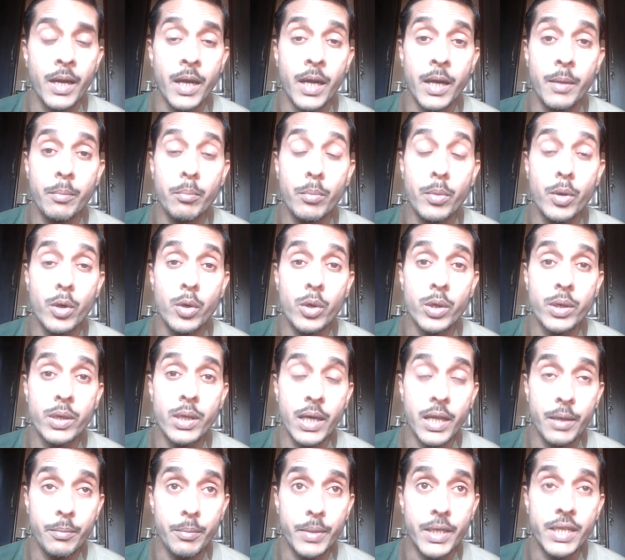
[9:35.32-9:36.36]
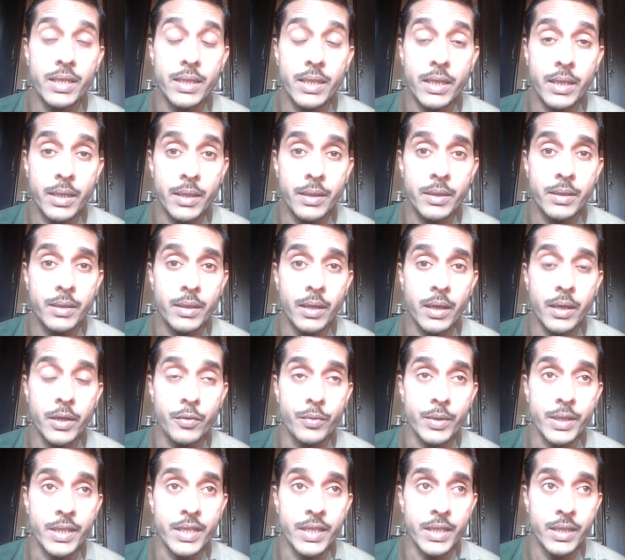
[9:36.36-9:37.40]
I am not claiming that
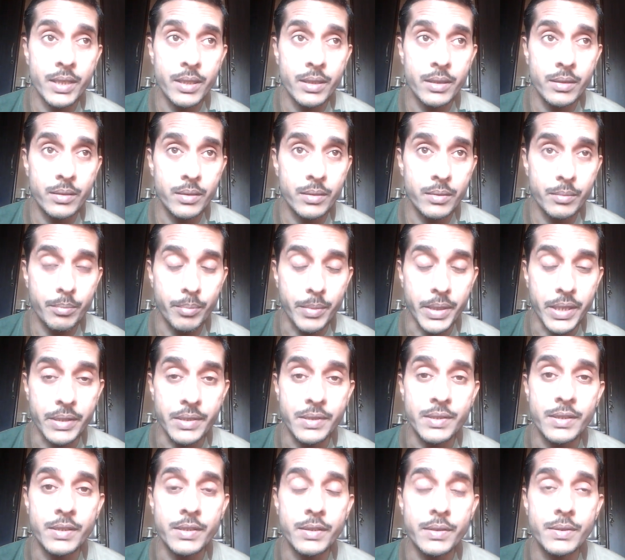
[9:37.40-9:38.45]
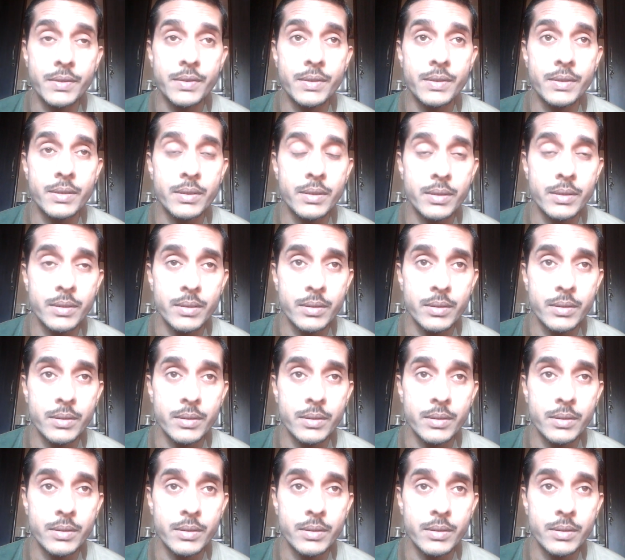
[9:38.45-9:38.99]
Ayurvedic medicines